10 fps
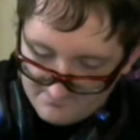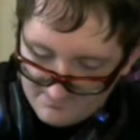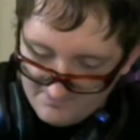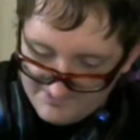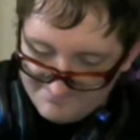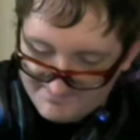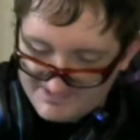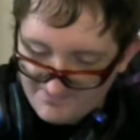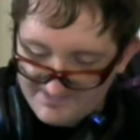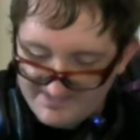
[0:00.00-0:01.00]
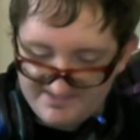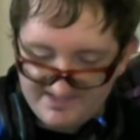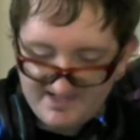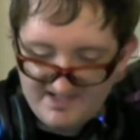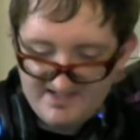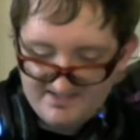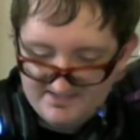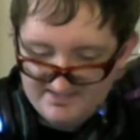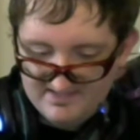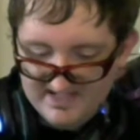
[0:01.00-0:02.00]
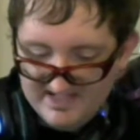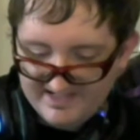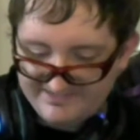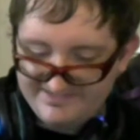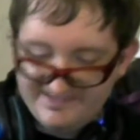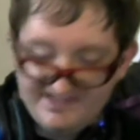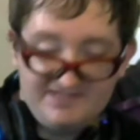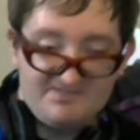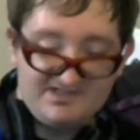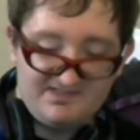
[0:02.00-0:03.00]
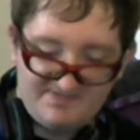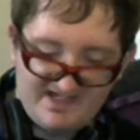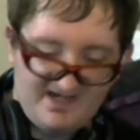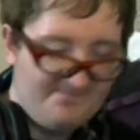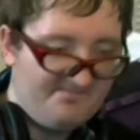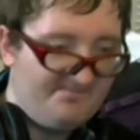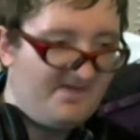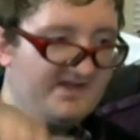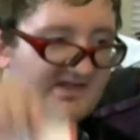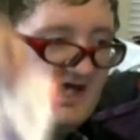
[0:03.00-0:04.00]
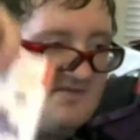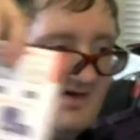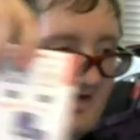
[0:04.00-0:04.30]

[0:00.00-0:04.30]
I was even showing I guess the DS must have been out by the time